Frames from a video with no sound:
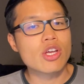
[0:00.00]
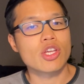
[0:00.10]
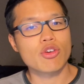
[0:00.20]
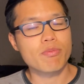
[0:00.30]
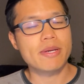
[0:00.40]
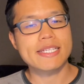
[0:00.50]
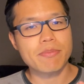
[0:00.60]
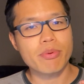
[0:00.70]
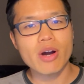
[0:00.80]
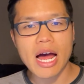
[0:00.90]
You'll be
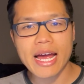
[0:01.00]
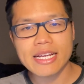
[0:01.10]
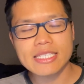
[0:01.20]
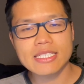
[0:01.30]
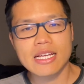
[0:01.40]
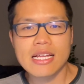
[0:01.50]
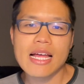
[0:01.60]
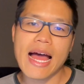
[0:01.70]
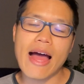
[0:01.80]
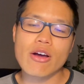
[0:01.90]
surprised
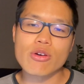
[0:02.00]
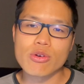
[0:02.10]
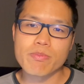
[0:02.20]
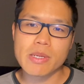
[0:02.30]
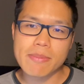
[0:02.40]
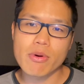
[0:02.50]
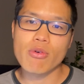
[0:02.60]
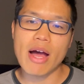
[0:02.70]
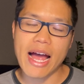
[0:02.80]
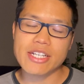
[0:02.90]
at people will
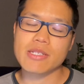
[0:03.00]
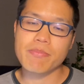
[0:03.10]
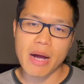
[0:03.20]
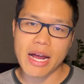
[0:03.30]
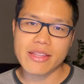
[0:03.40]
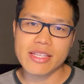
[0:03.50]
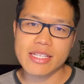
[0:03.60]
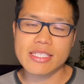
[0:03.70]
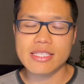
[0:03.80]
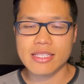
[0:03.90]
actually buy these